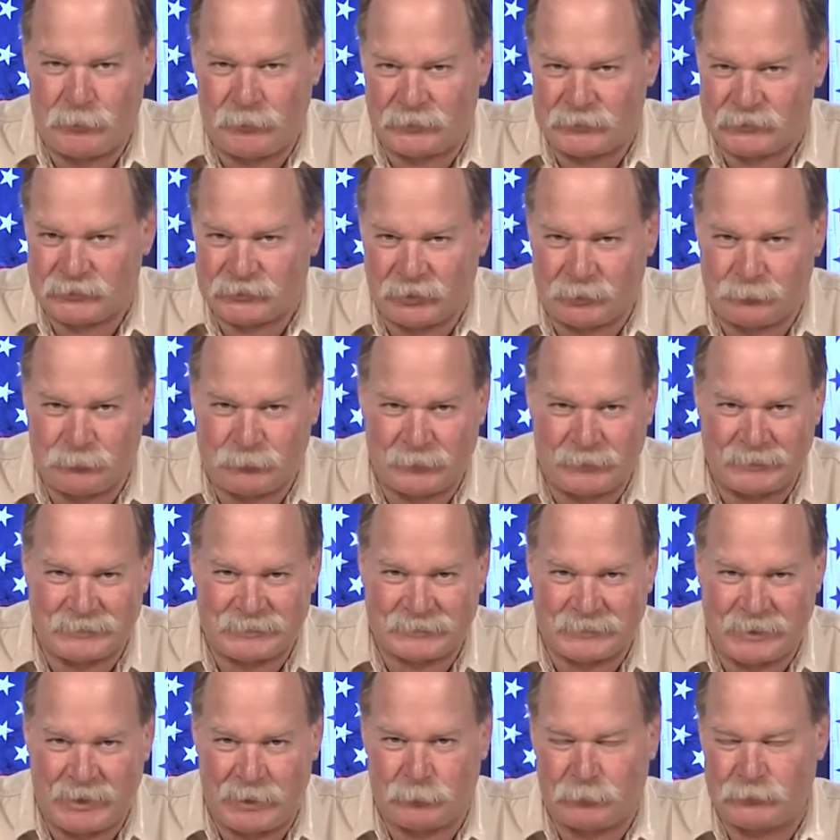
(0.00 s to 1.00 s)
a Subway
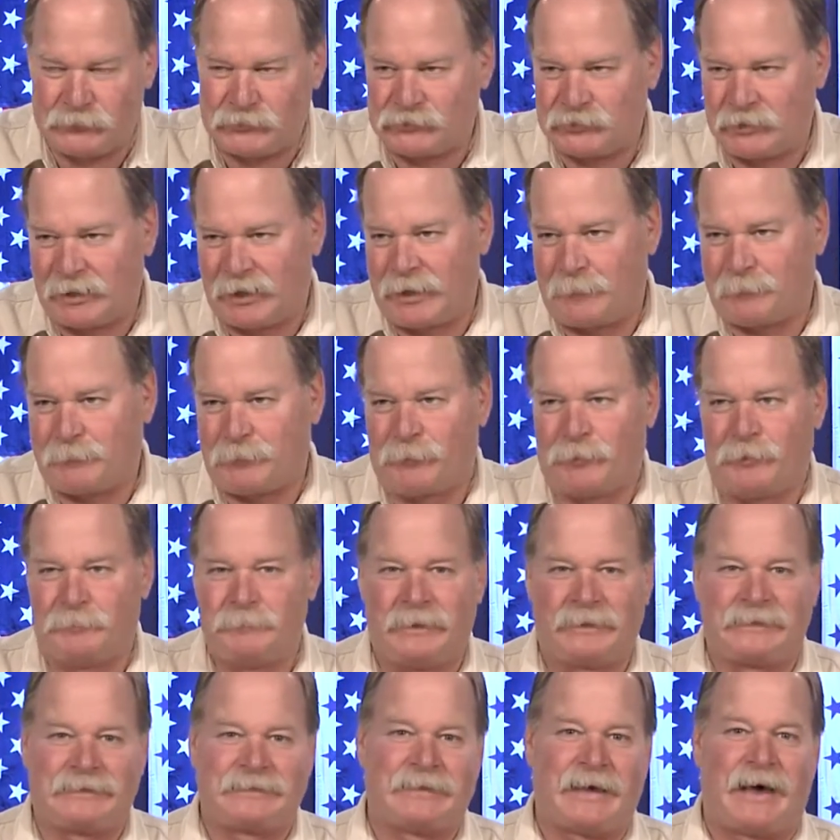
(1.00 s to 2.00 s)
sandwich shop or a
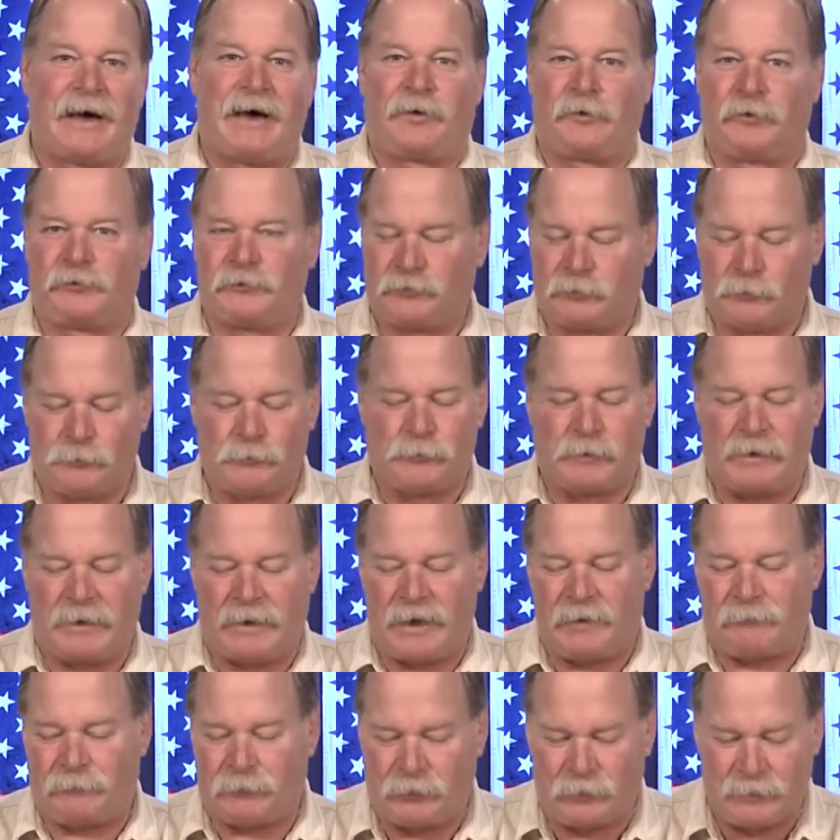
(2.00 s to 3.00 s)
McDonald's or
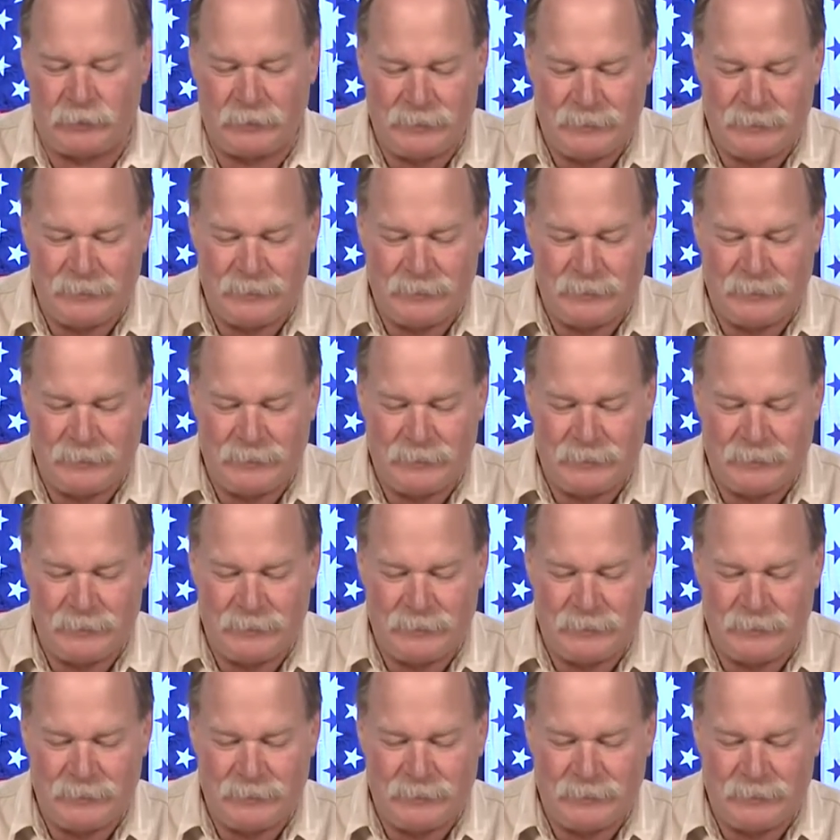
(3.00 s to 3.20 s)
whatever,